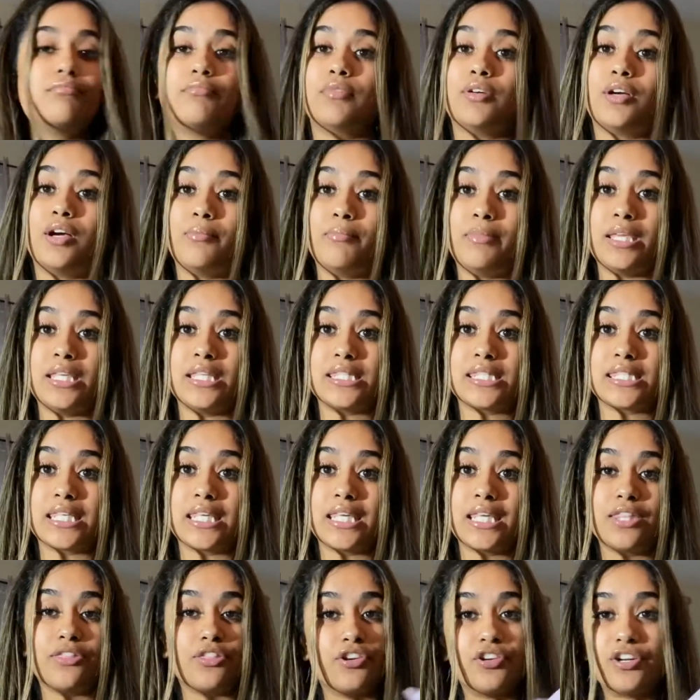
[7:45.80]

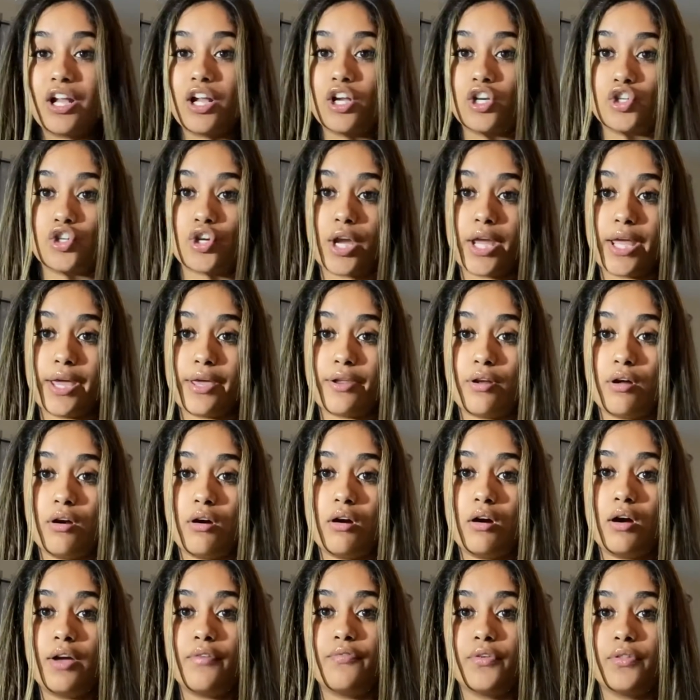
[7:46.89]
amazing. They're not dry at
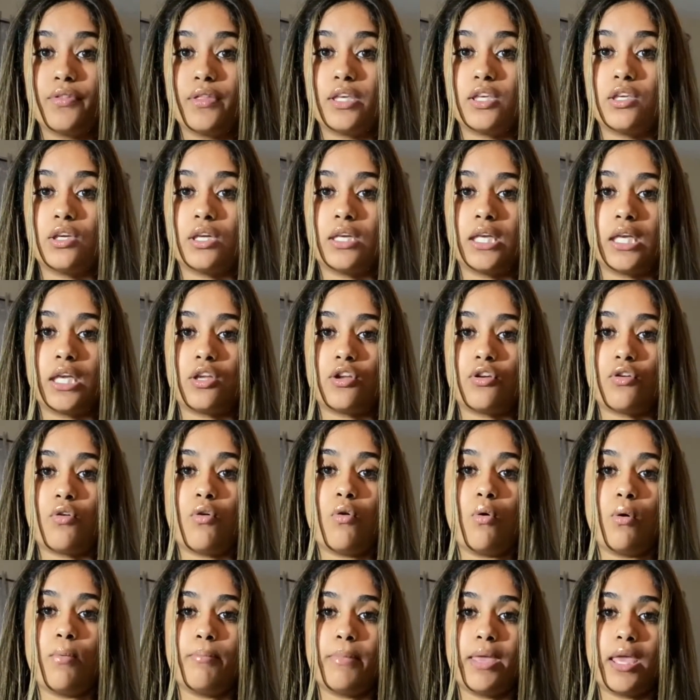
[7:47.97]
all. I feel like you can get your
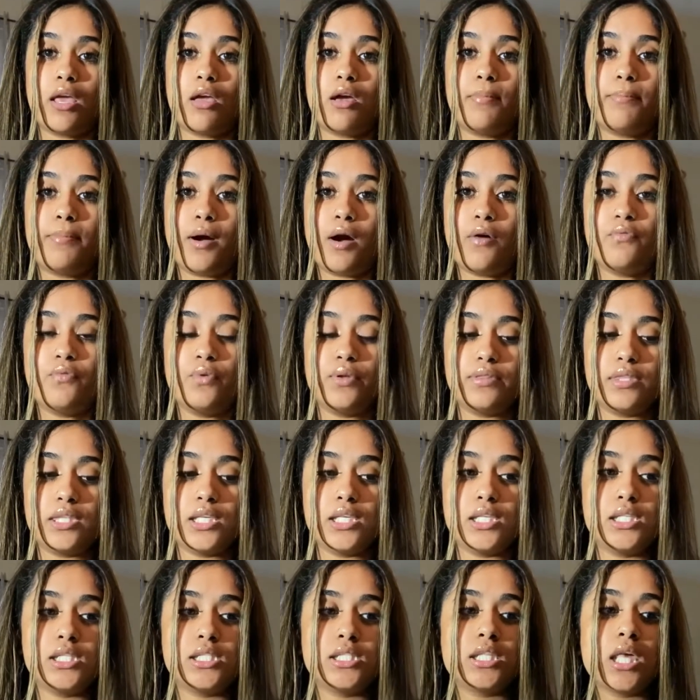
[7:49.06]
whole makeup off with
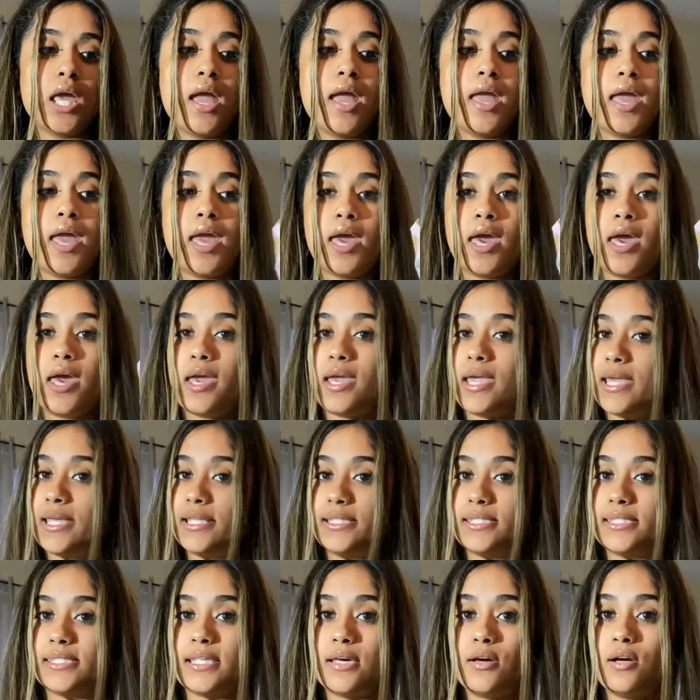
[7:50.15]
this.
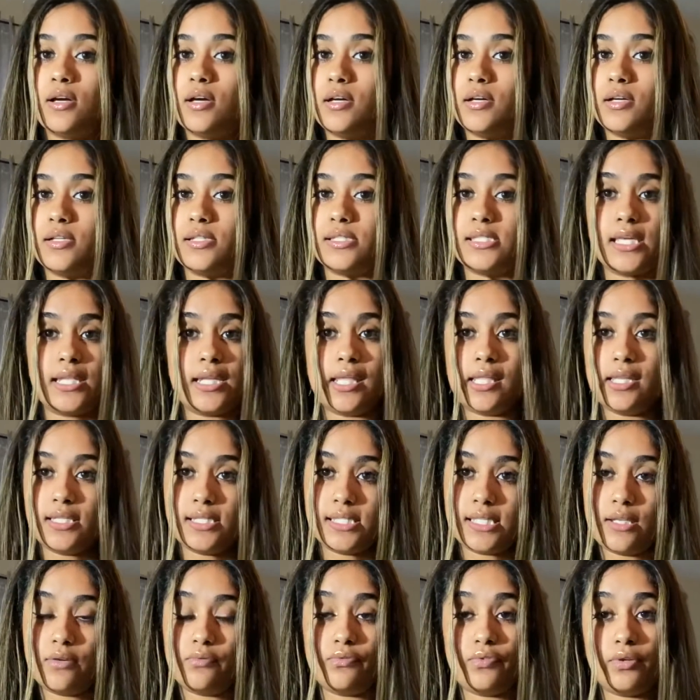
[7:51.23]
It's a 10 out of
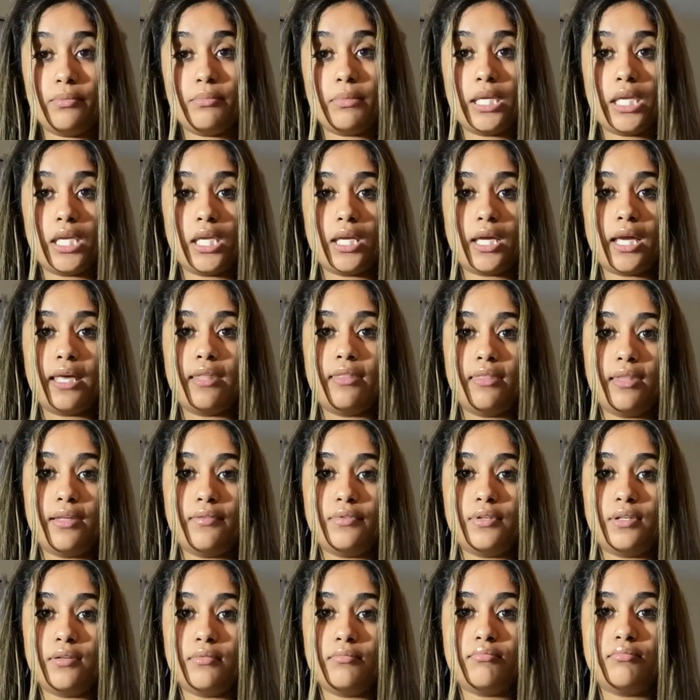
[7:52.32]
10 for me. I love
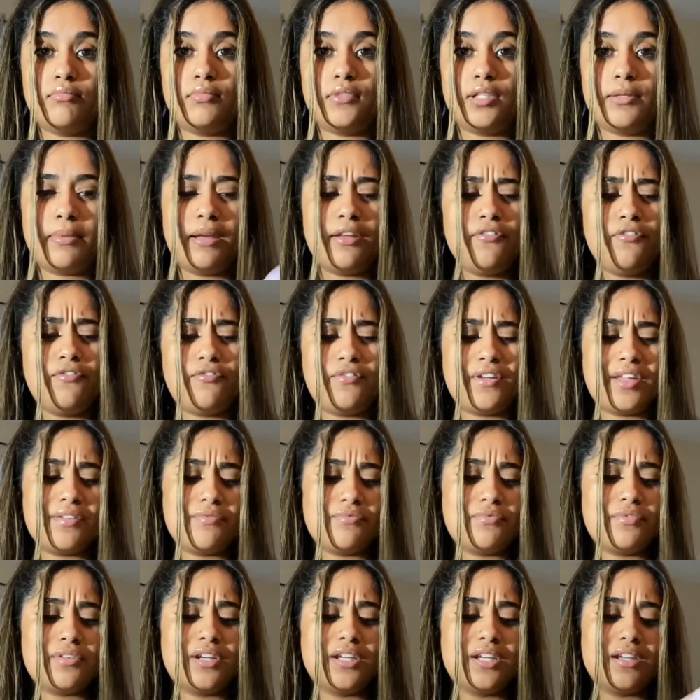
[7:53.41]
them. They're my
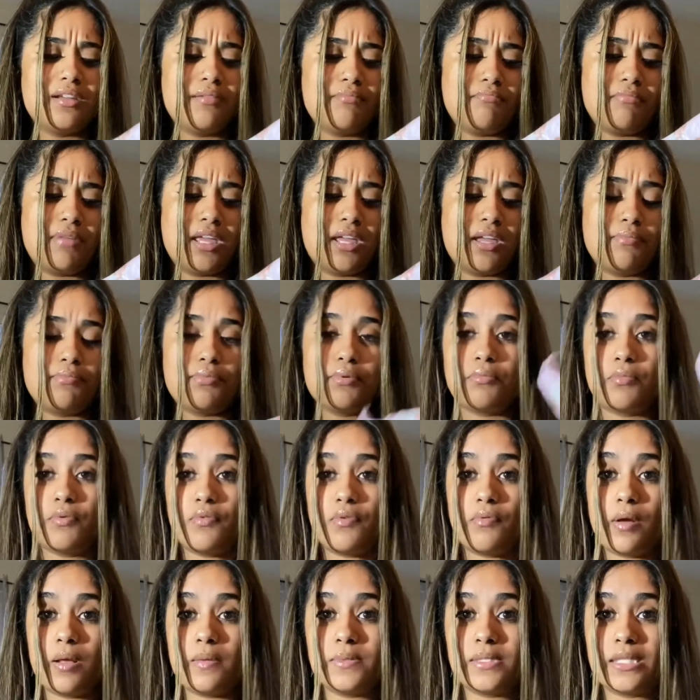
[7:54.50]
favorite makeup remover
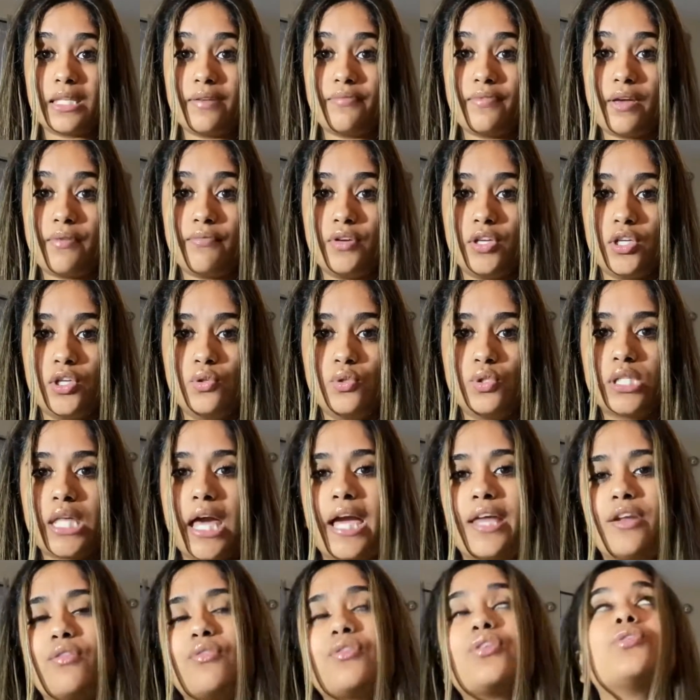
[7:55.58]
wipes that I've ever used. I
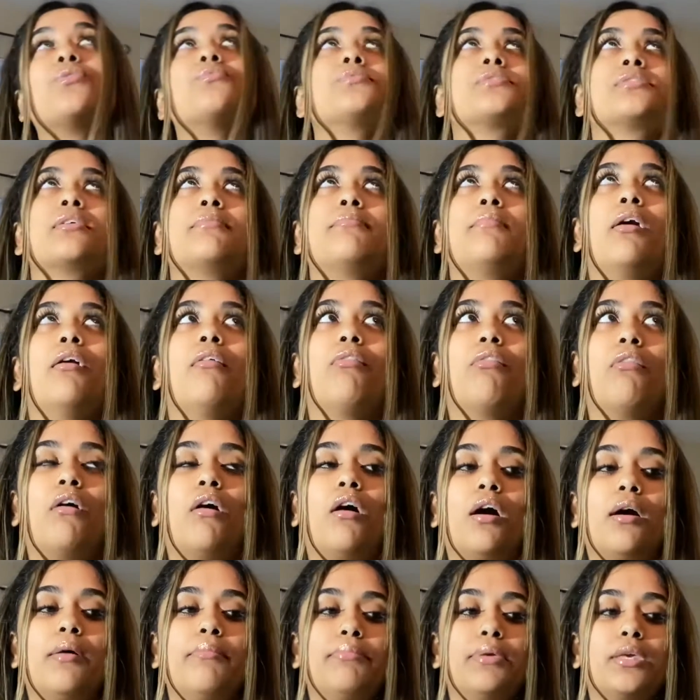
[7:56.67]
don't use them a
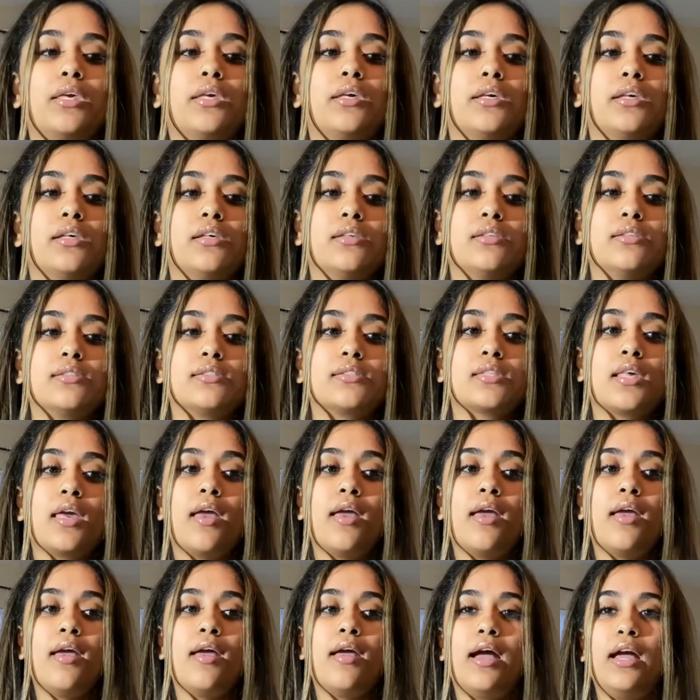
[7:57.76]
lot because
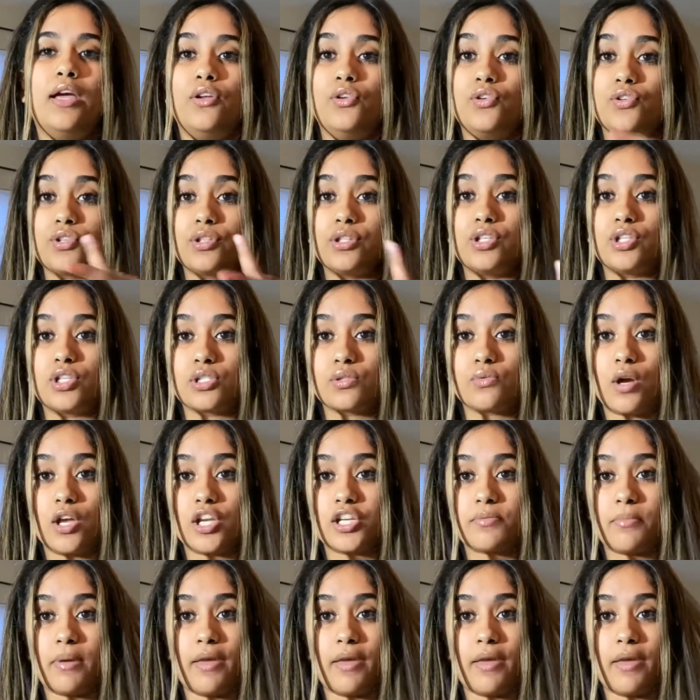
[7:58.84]
I usually just wash my